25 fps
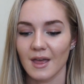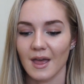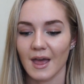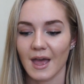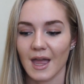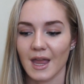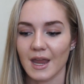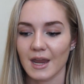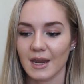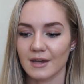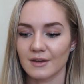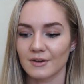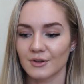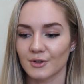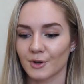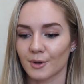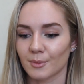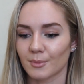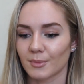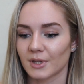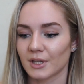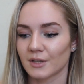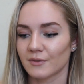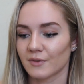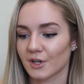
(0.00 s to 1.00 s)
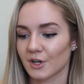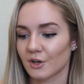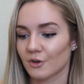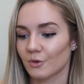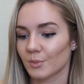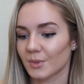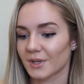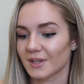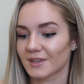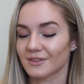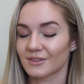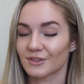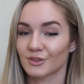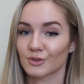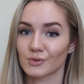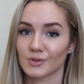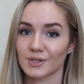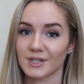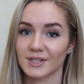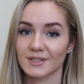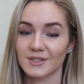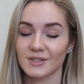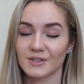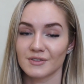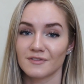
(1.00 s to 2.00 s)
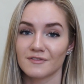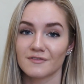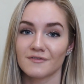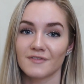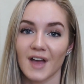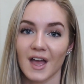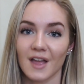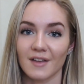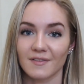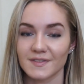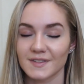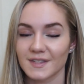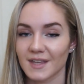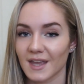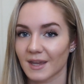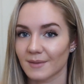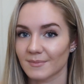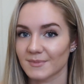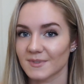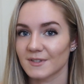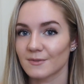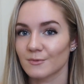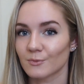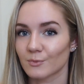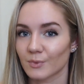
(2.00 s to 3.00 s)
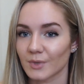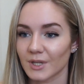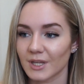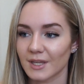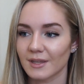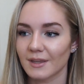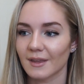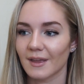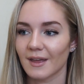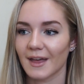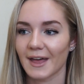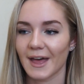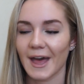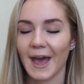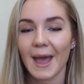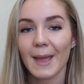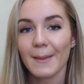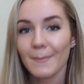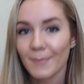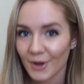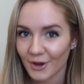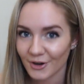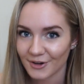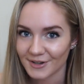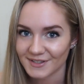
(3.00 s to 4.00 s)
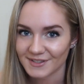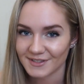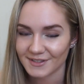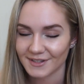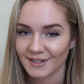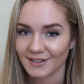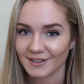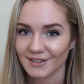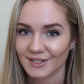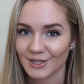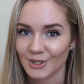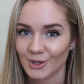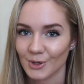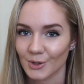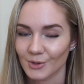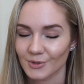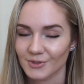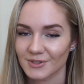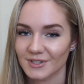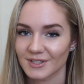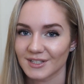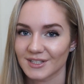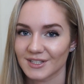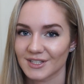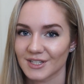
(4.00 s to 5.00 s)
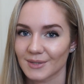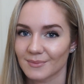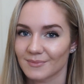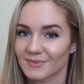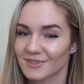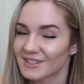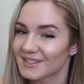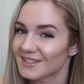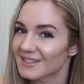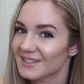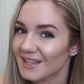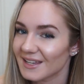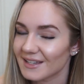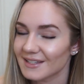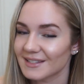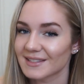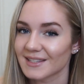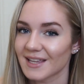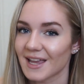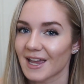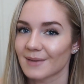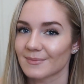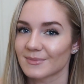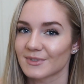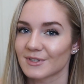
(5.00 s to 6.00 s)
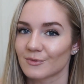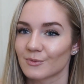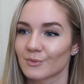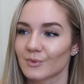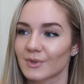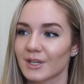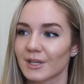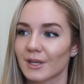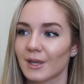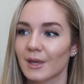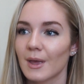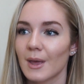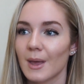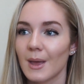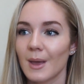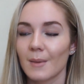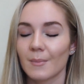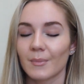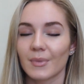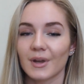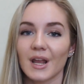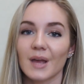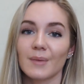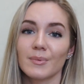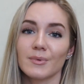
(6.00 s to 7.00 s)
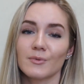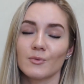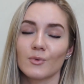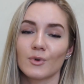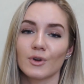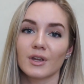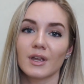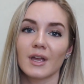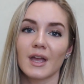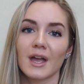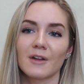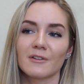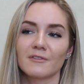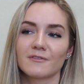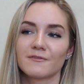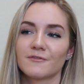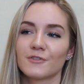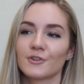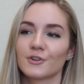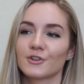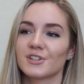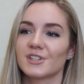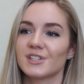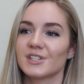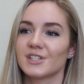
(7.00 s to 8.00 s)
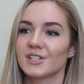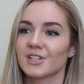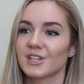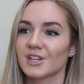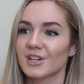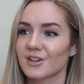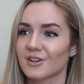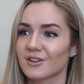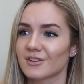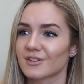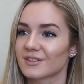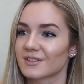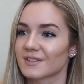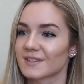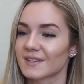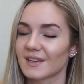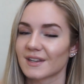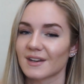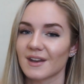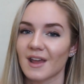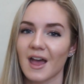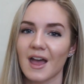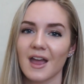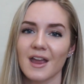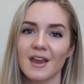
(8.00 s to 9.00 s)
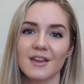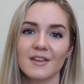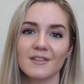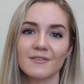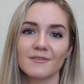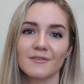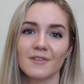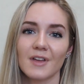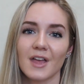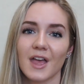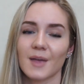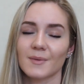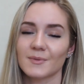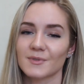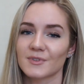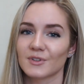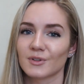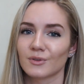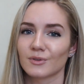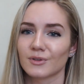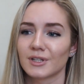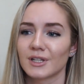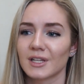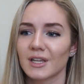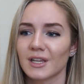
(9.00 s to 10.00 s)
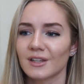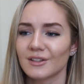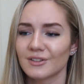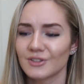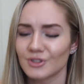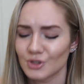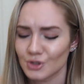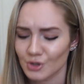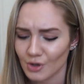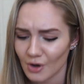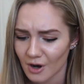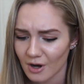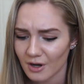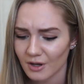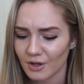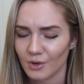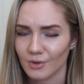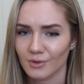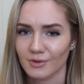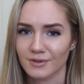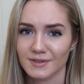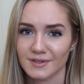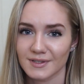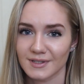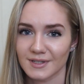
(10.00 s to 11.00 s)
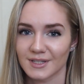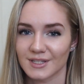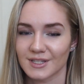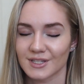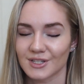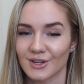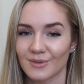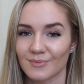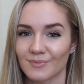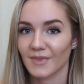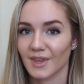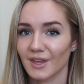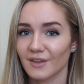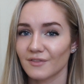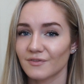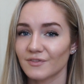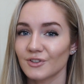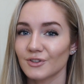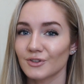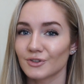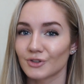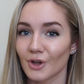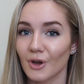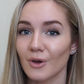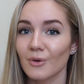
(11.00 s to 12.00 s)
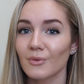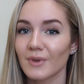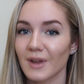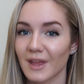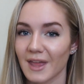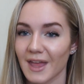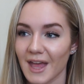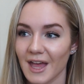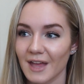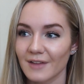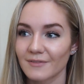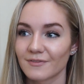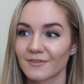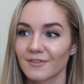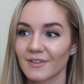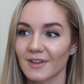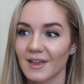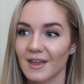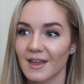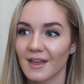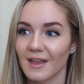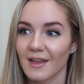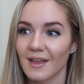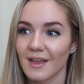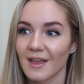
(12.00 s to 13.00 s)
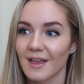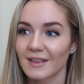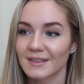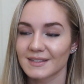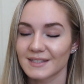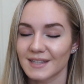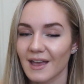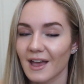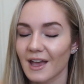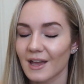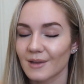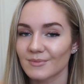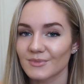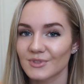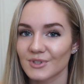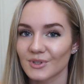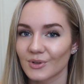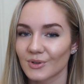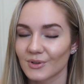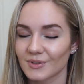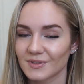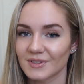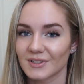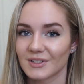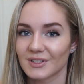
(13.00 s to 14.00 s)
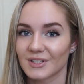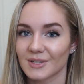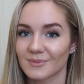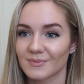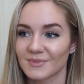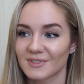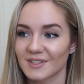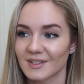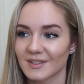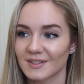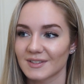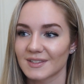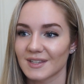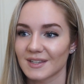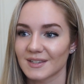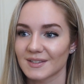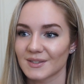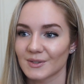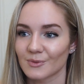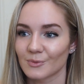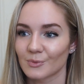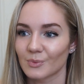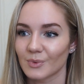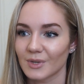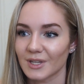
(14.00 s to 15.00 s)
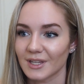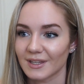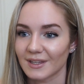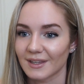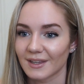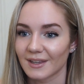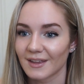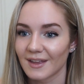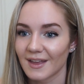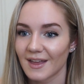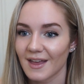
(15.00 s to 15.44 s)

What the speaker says: I normally recommend 3 to 5 times a week. I personally go to the gym 6 times a week, but I've been working out for years and I absolutely enjoy going to the gym. If you don't have time to go to the gym 6 days a week,